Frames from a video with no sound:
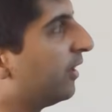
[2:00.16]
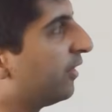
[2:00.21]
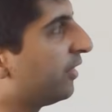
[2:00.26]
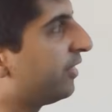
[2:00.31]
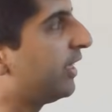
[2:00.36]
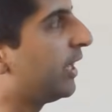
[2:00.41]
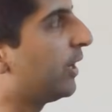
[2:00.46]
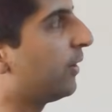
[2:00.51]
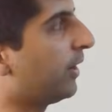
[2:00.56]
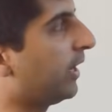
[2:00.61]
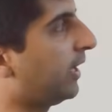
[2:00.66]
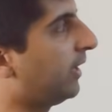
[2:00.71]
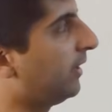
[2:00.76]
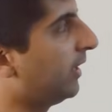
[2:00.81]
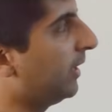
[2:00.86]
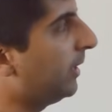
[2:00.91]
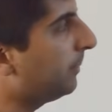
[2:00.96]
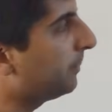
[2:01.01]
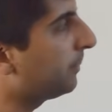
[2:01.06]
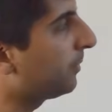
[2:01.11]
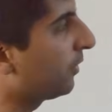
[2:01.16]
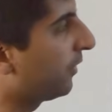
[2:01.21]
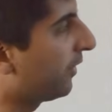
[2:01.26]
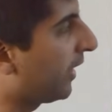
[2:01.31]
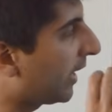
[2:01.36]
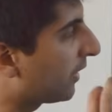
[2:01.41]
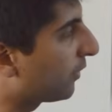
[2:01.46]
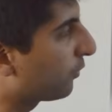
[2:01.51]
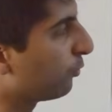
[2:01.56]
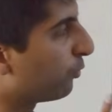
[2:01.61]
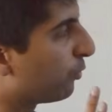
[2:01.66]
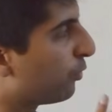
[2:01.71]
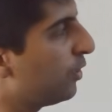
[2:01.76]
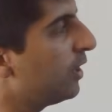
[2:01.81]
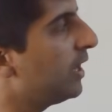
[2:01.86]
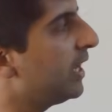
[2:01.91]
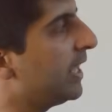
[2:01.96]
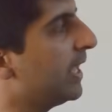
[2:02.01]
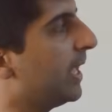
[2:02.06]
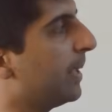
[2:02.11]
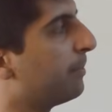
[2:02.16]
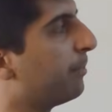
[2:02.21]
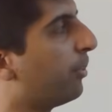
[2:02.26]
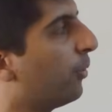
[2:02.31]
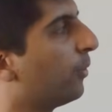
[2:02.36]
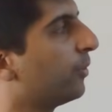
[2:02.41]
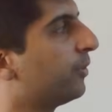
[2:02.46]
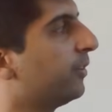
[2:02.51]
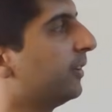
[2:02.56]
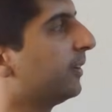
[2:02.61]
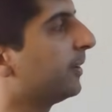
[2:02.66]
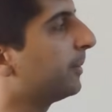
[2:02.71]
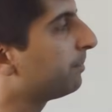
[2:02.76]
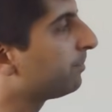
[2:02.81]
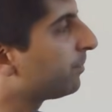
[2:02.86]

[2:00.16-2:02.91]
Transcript: theory, yeah? So that's really important.